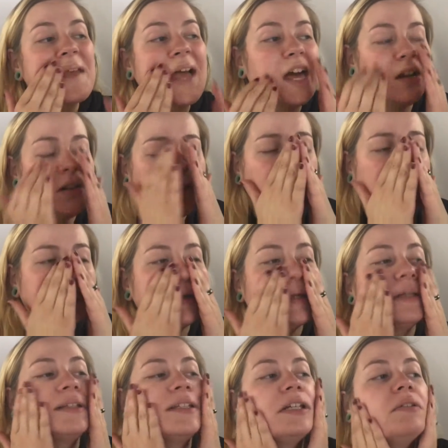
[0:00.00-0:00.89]
I don't know if I
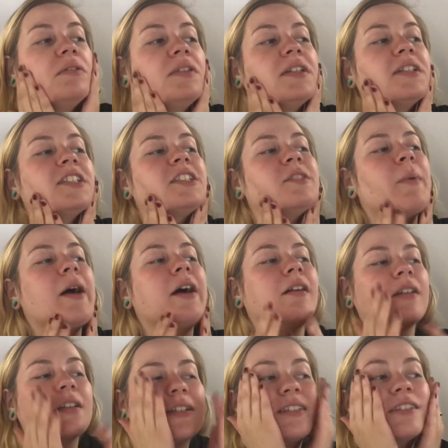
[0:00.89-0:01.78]
could deal with the
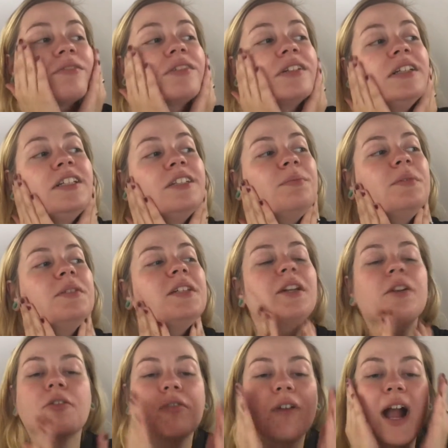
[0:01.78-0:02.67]
smell because it really smells
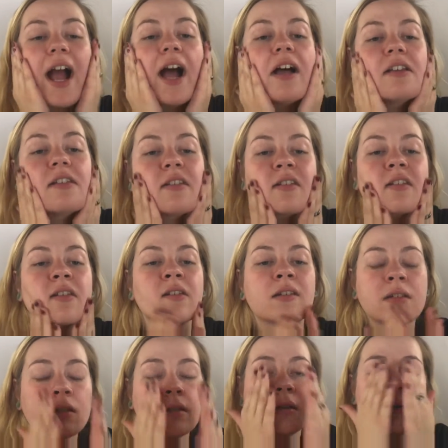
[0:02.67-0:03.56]
like grass.
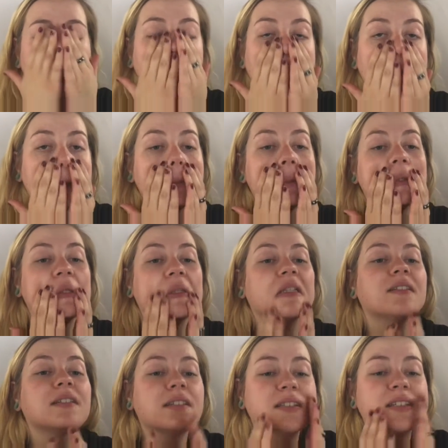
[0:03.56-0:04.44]
And
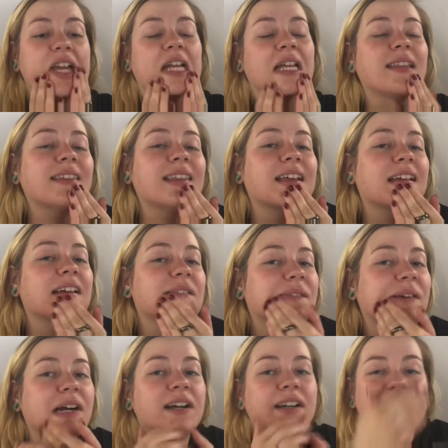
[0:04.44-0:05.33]
this is the second thing
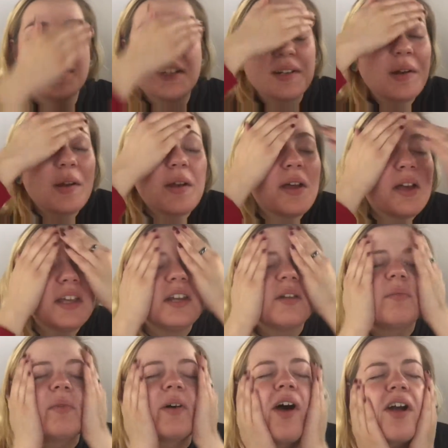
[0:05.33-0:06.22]
I've gotten in a
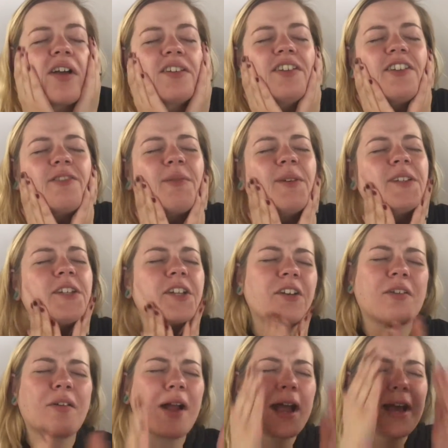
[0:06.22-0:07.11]
box that smells
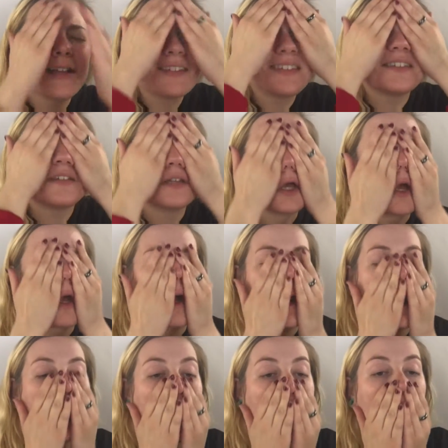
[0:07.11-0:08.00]
like grass.
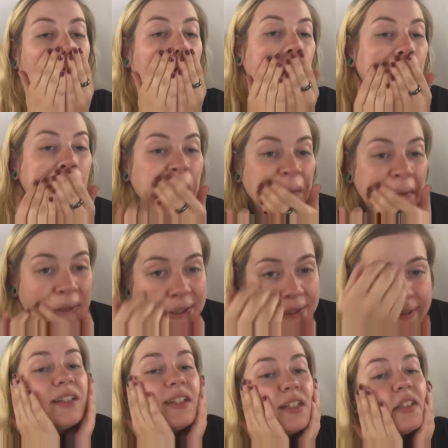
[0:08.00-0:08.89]

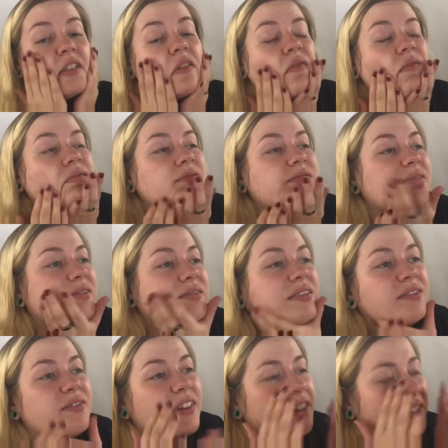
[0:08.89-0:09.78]
It's
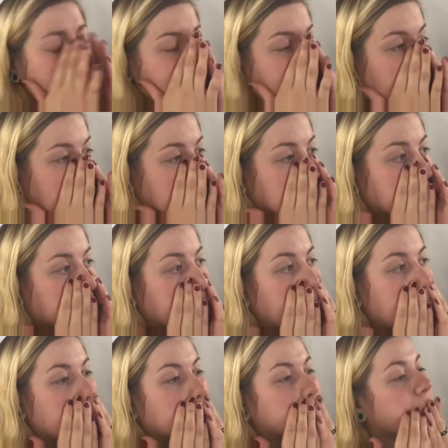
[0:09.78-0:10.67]
very
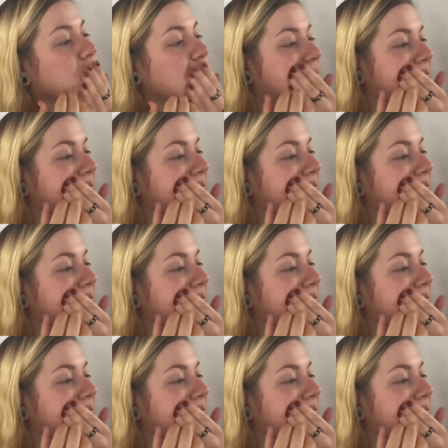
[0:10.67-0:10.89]
sticky.